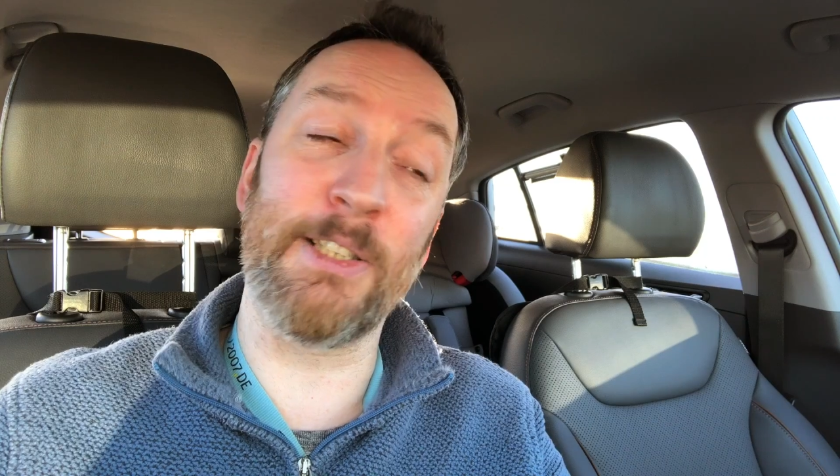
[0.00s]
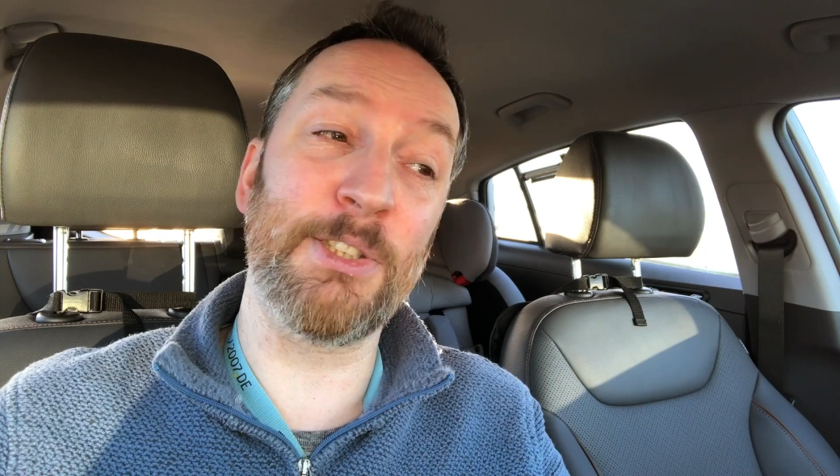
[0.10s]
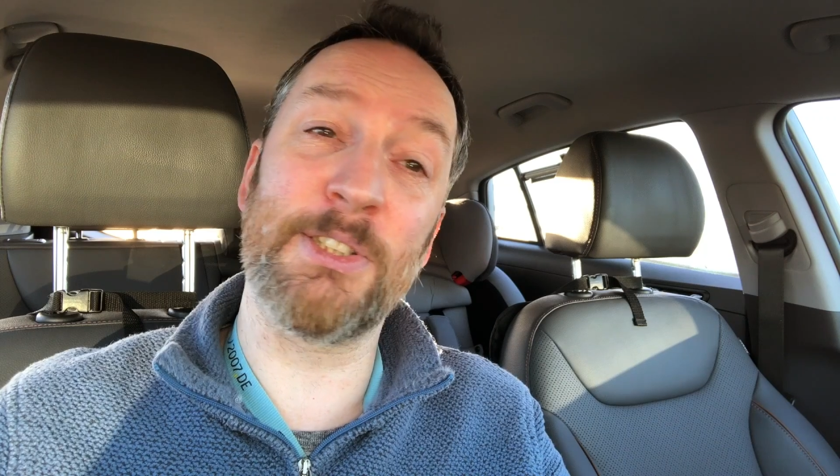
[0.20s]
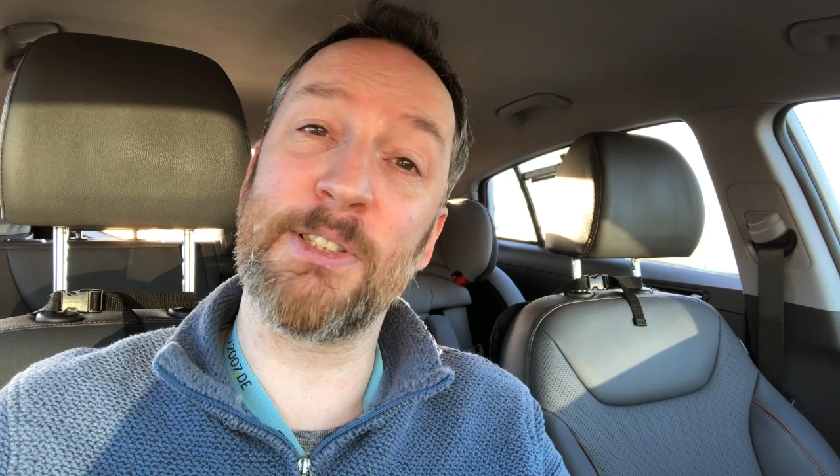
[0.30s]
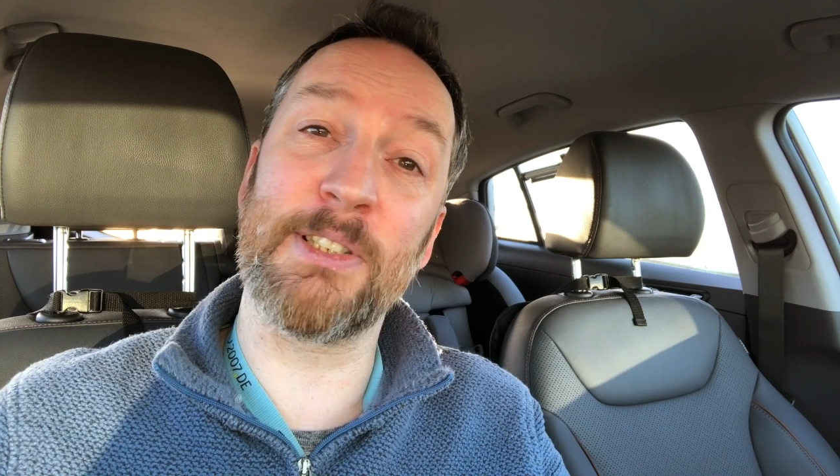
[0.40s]
I
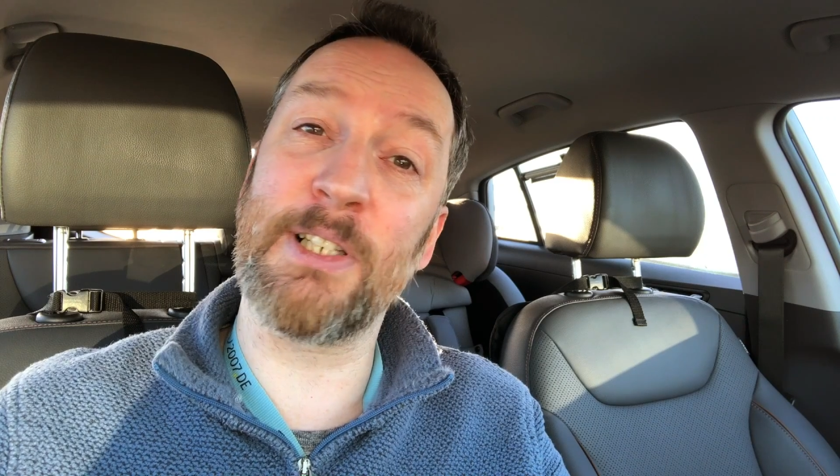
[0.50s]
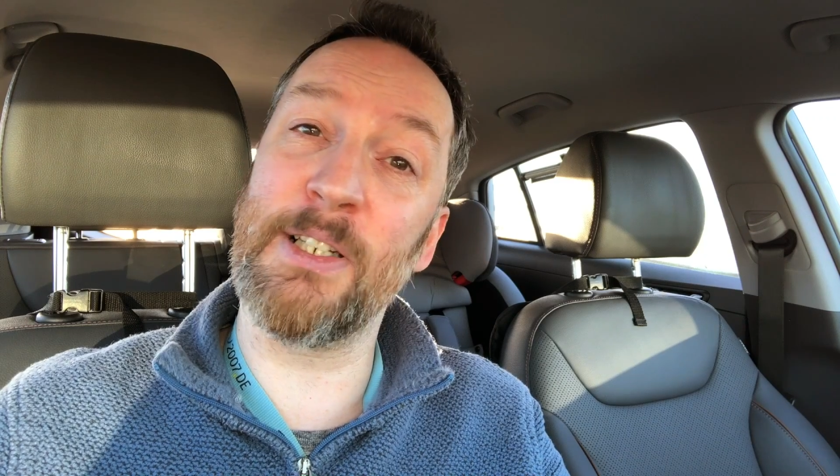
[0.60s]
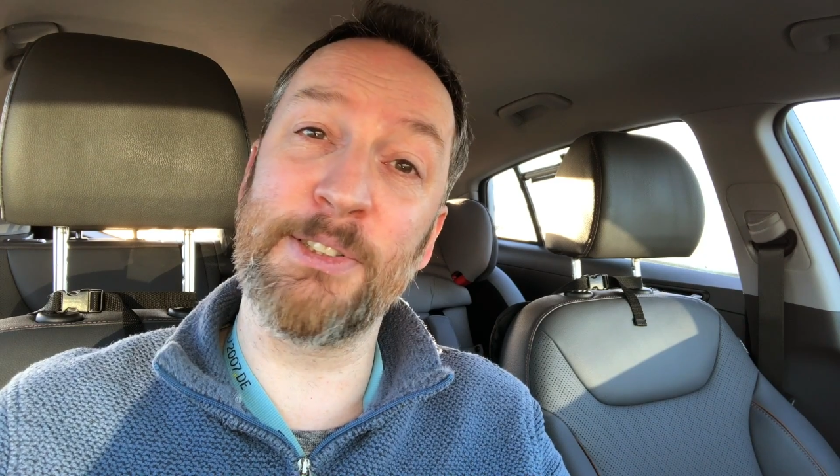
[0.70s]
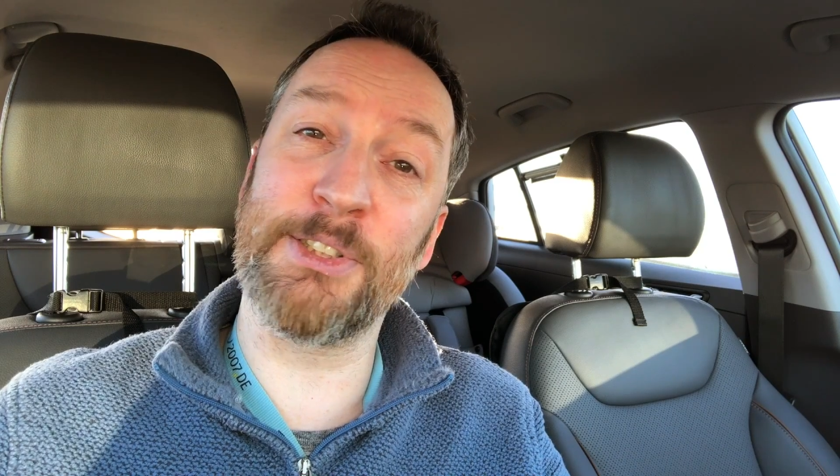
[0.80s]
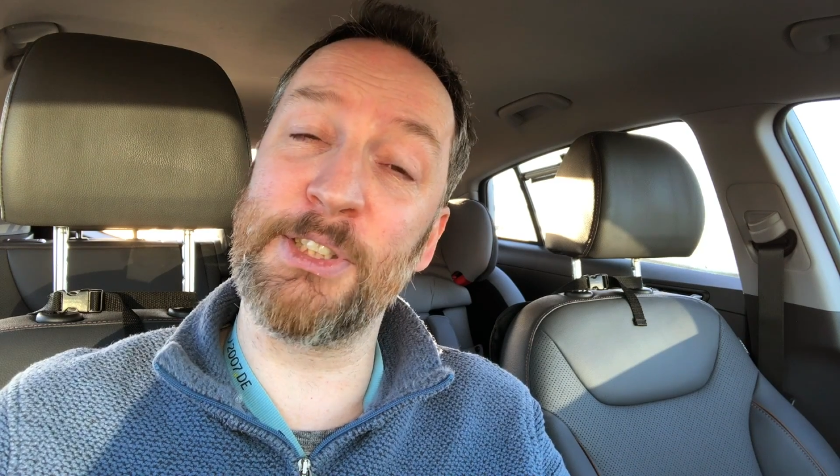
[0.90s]
just
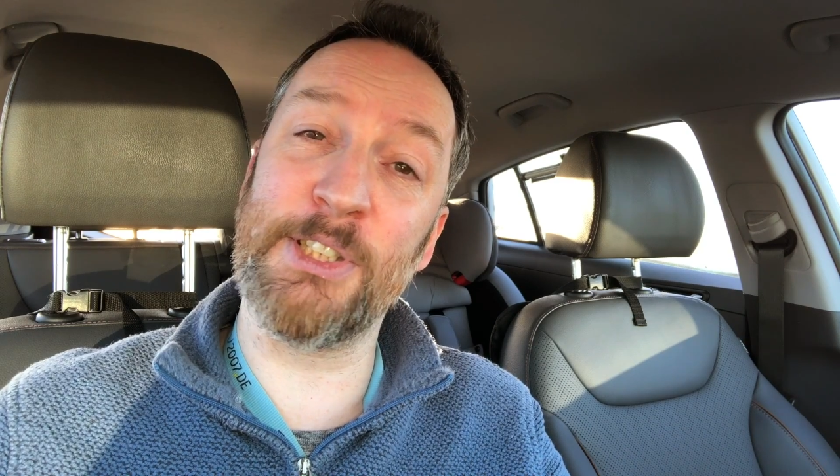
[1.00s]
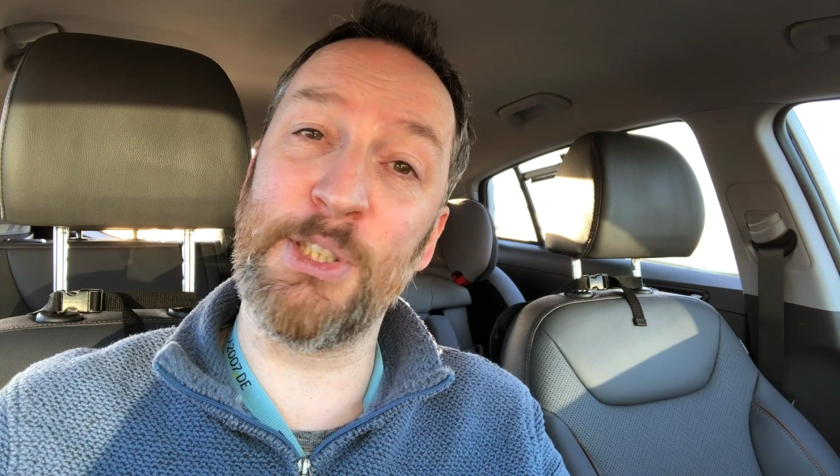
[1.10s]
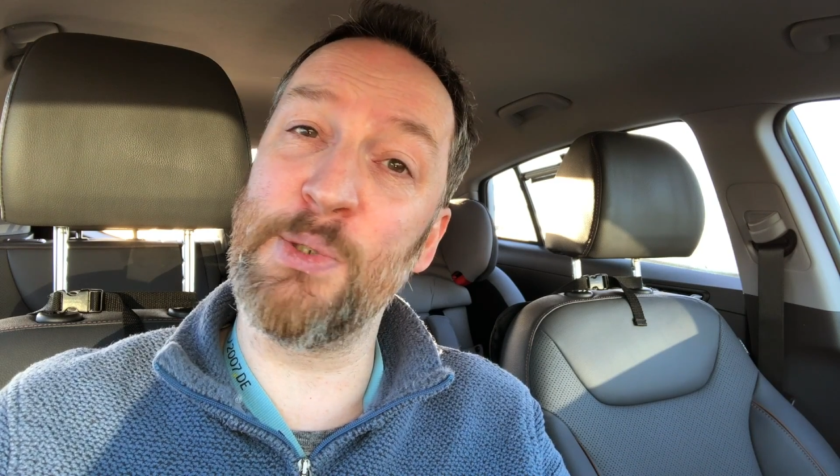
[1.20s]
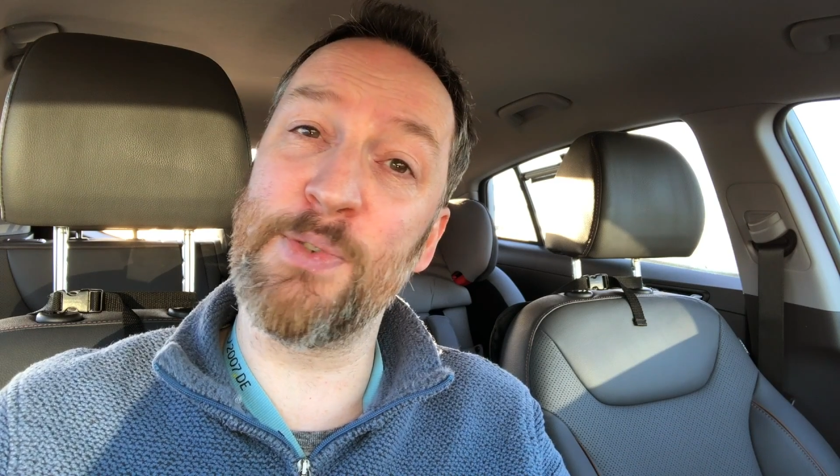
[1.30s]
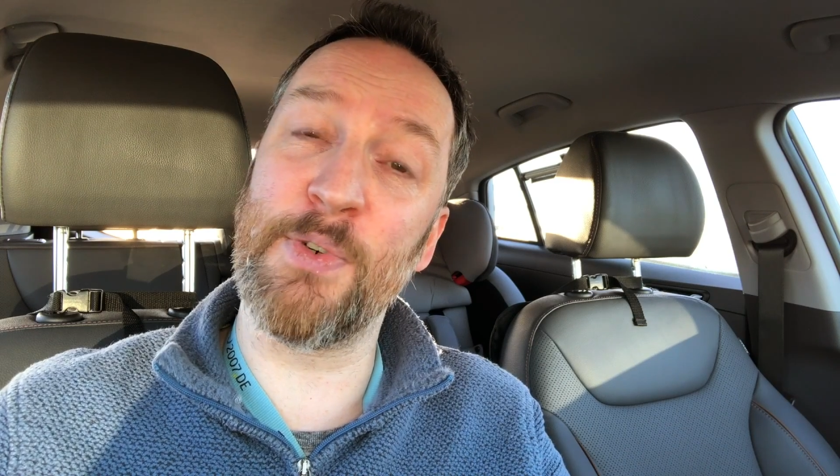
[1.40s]
can't see
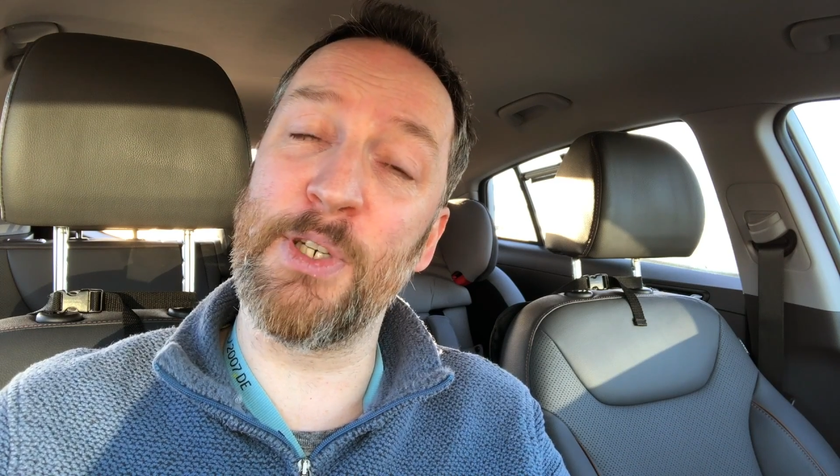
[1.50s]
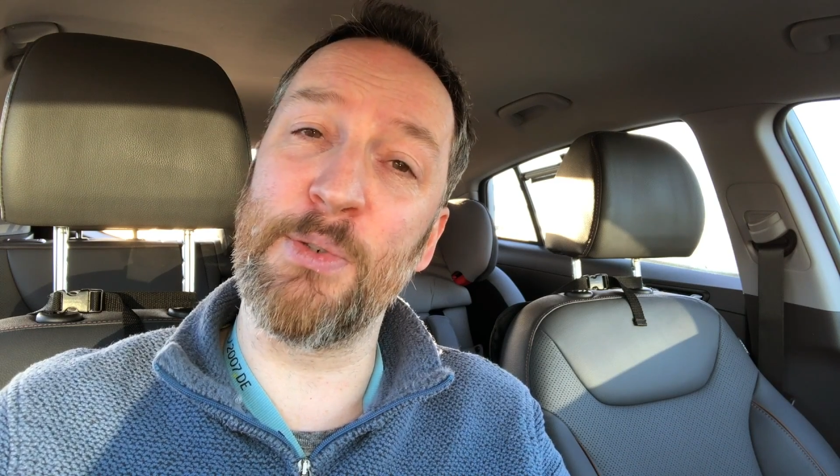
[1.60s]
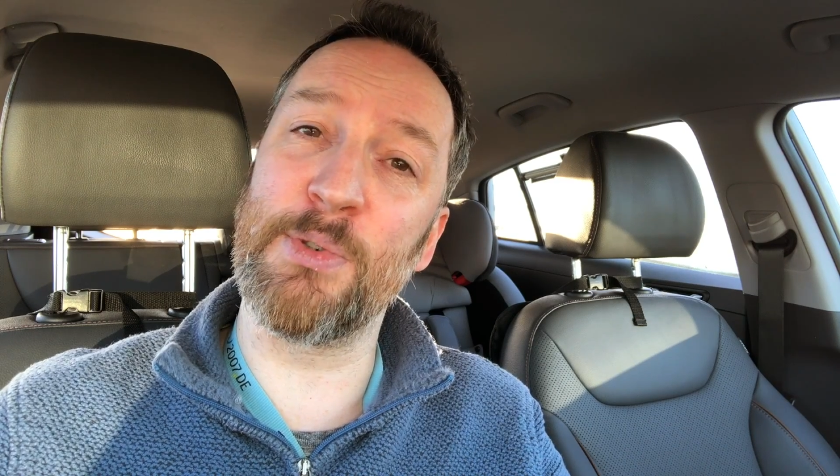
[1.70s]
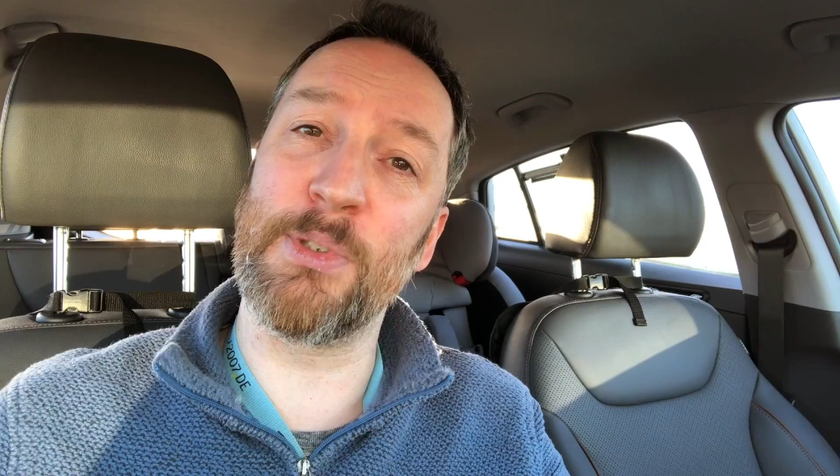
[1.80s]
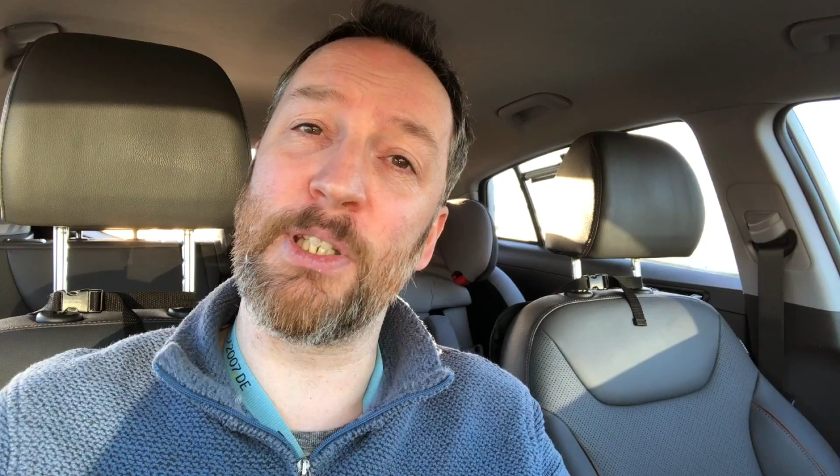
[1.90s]
the use for a
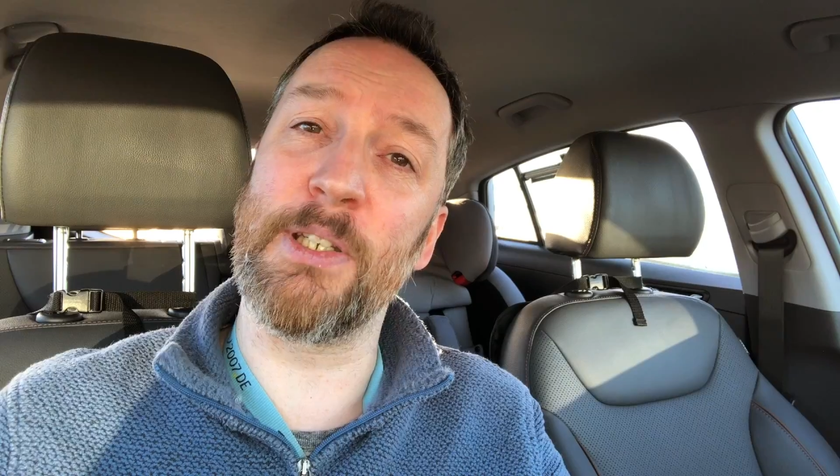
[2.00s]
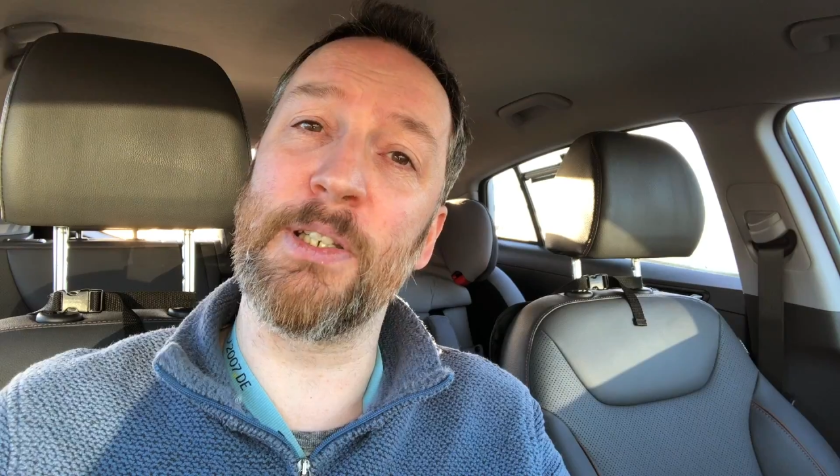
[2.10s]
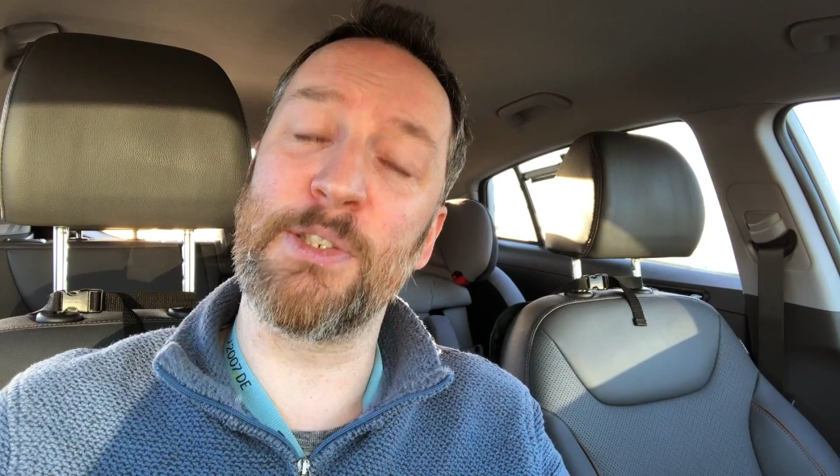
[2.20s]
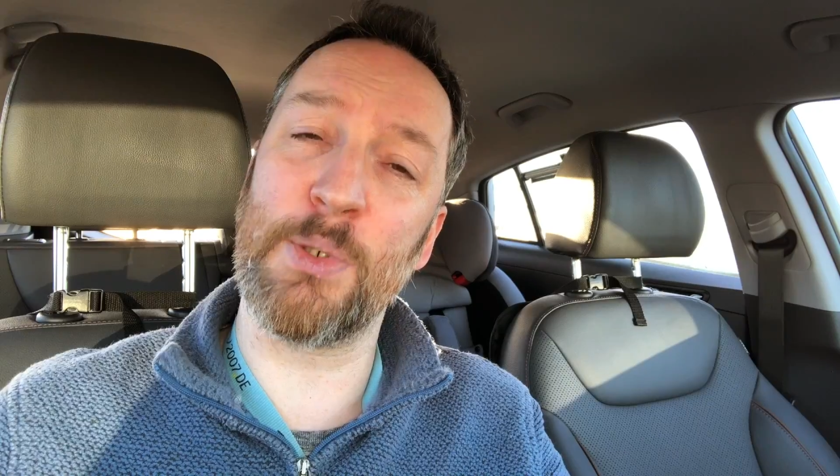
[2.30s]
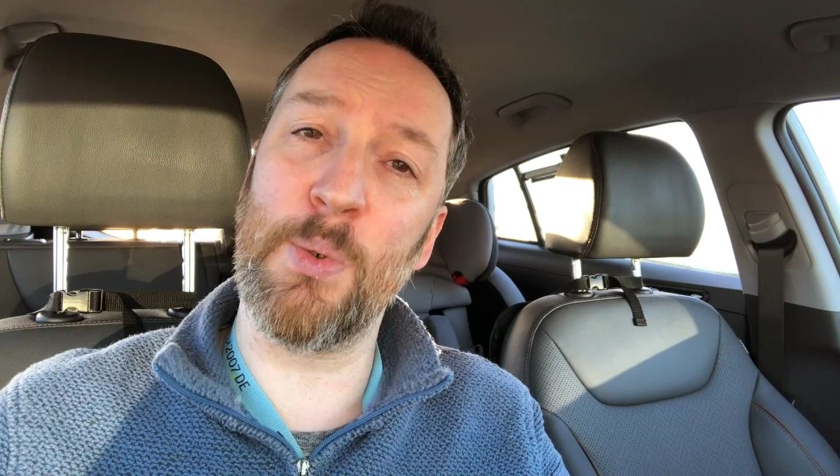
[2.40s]
neutral
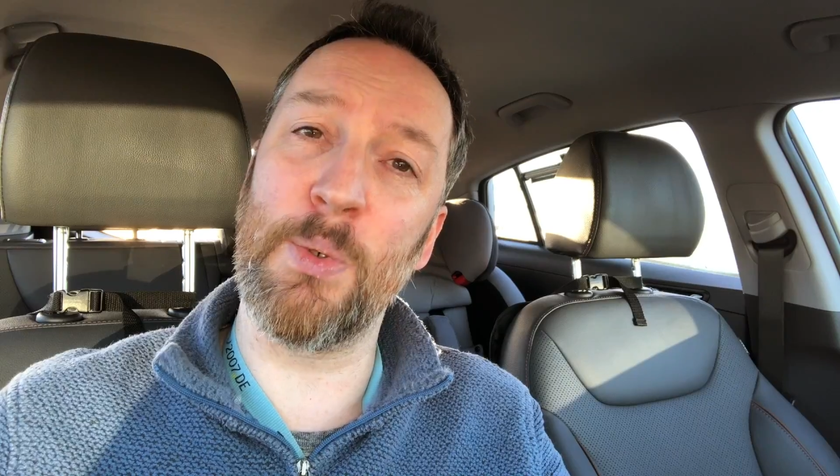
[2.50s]
gear at